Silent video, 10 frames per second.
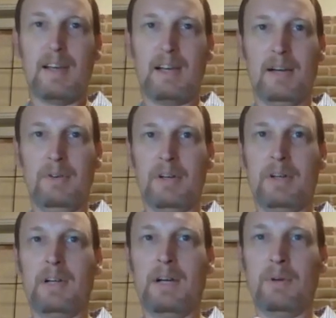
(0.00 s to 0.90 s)
I want
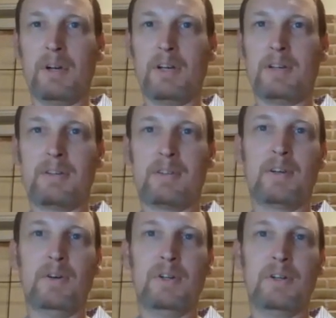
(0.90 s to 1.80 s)
to
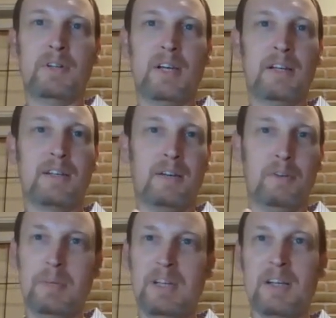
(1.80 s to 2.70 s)
go into diet. I want to
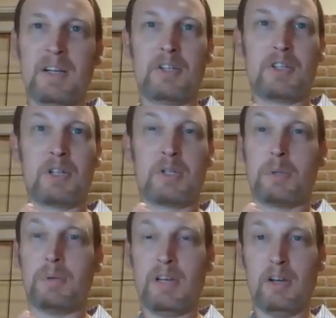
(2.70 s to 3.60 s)
be a dietitian because I
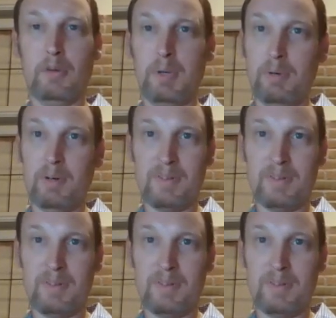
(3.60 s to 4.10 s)
want to help people.